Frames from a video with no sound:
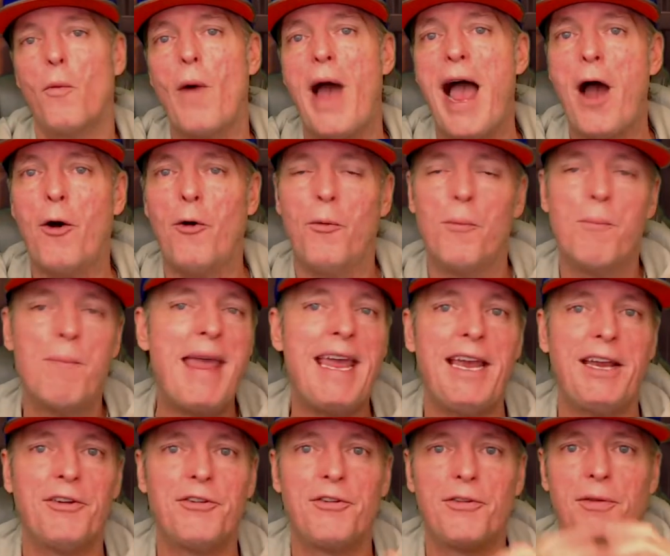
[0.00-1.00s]
Wow,
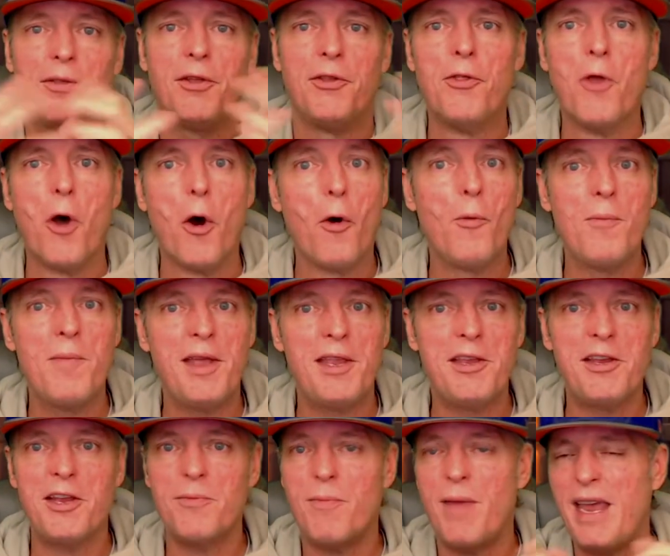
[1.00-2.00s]
Mage. The no
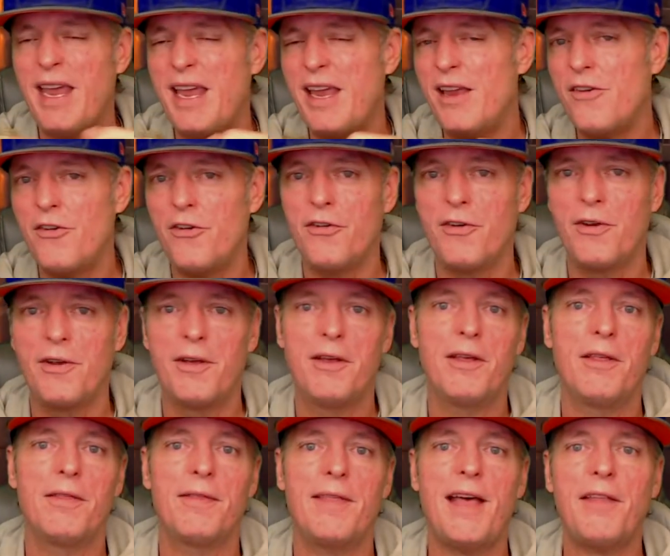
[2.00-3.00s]
minion Mage.
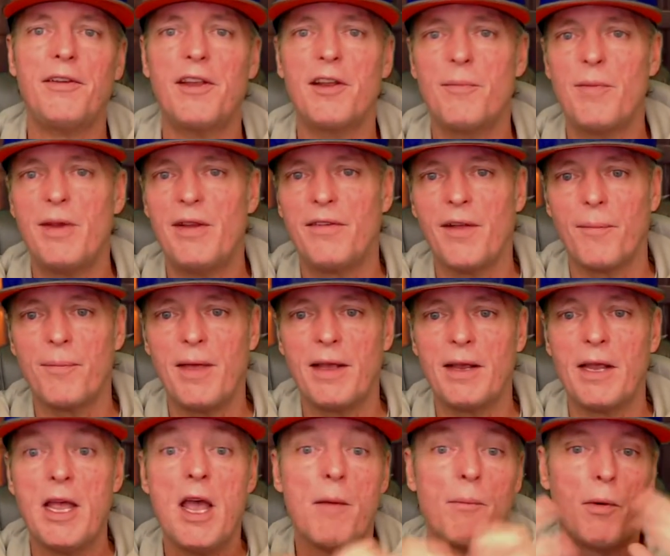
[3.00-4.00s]
That's going to be
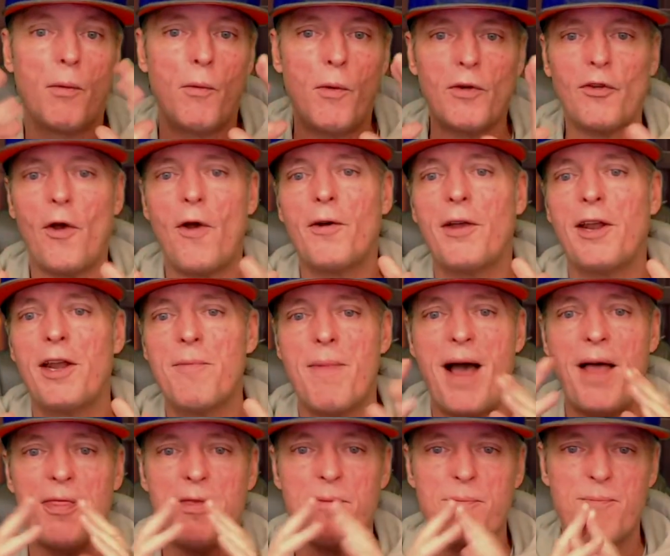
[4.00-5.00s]
something. But we're talking
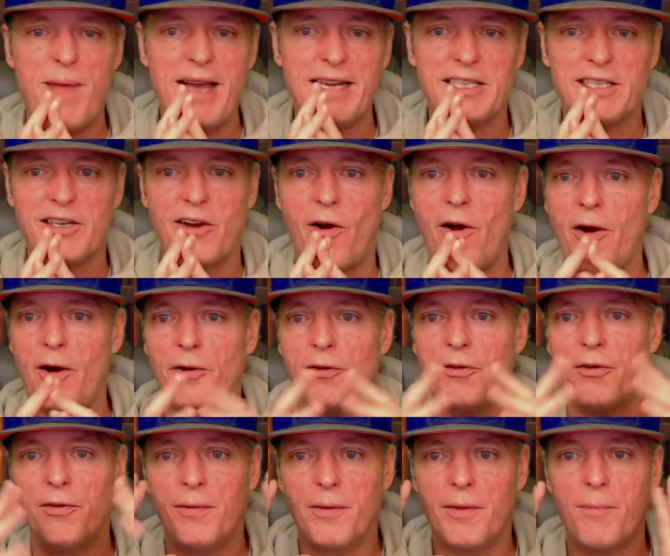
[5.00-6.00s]
about the best
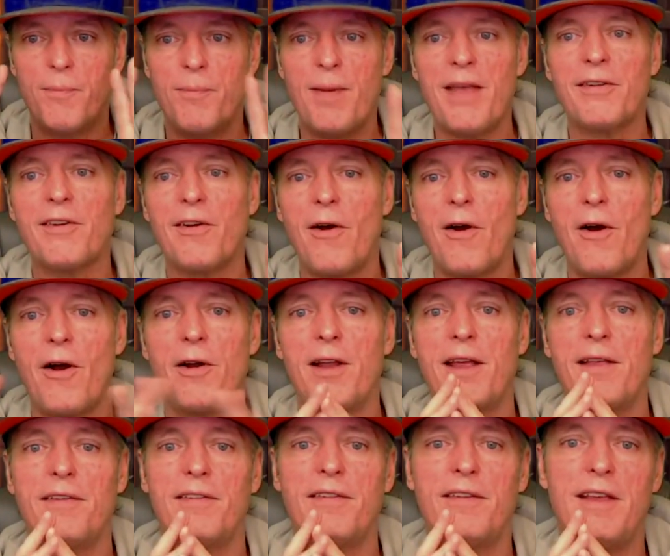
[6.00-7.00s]
cards. The best
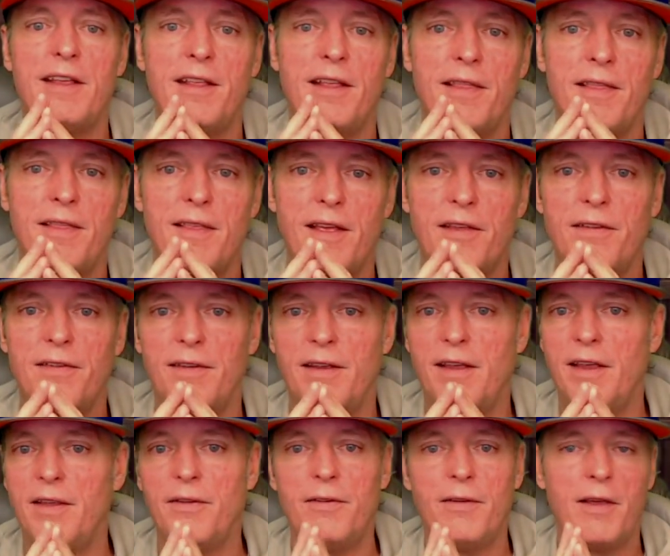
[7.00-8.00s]
card I see in this
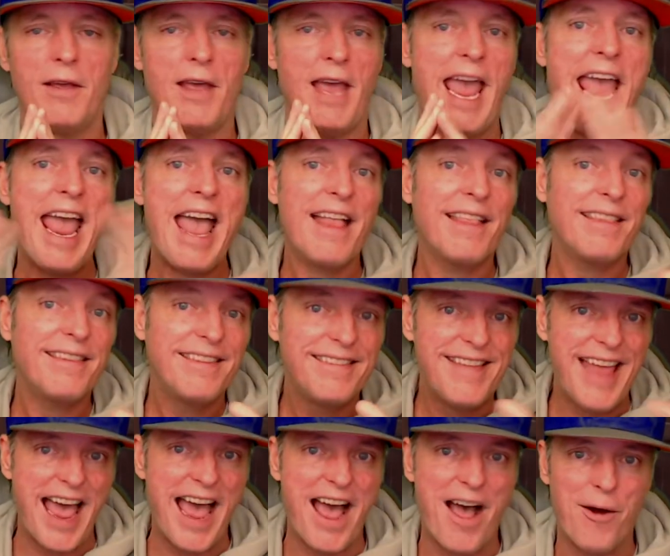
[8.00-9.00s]
is hands
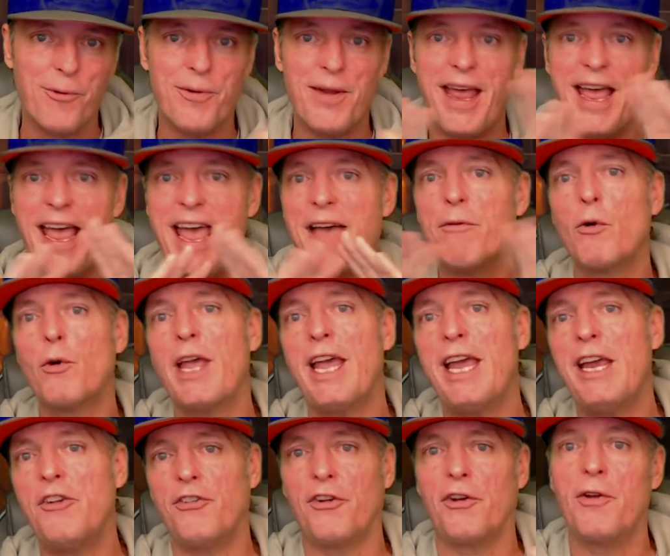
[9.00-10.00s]
down
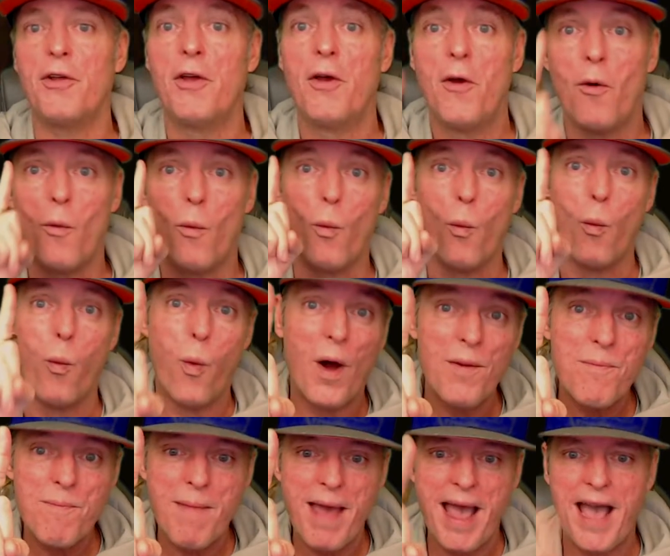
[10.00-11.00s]
Evocation.
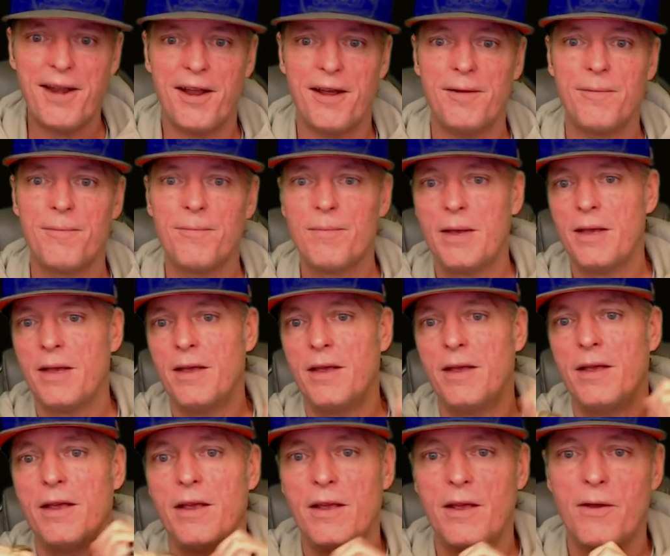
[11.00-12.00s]
1 mana.
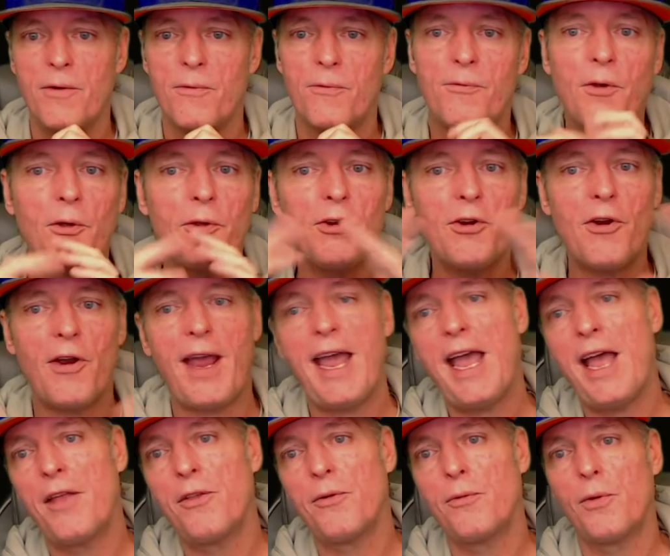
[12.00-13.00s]
Fill your
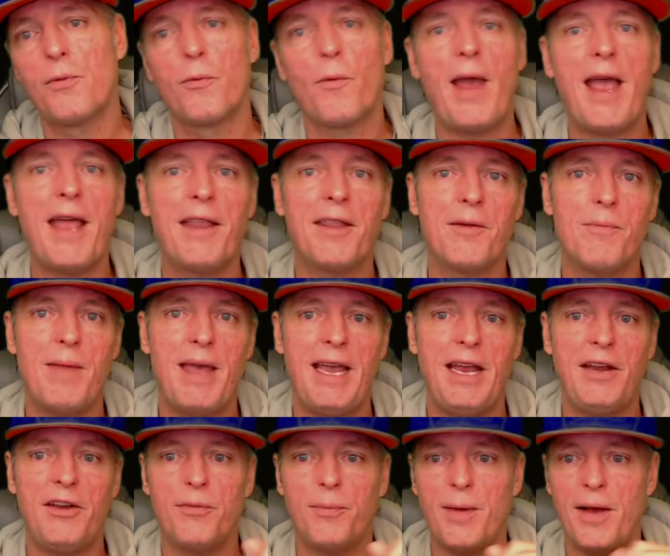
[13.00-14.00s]
hands with random
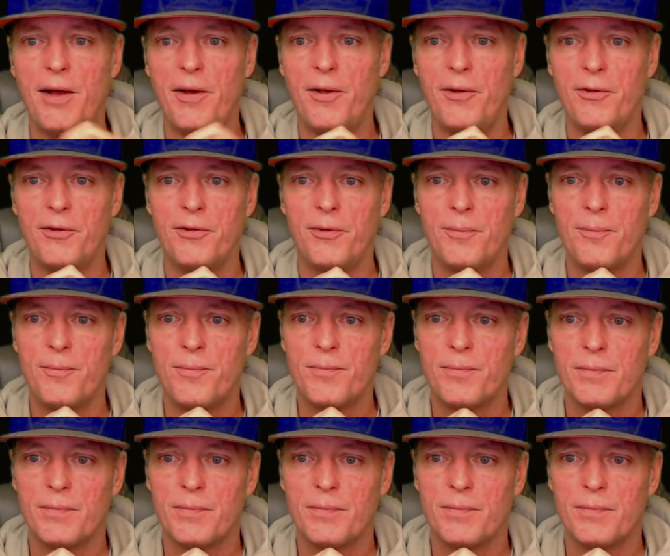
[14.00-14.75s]
Mage spells.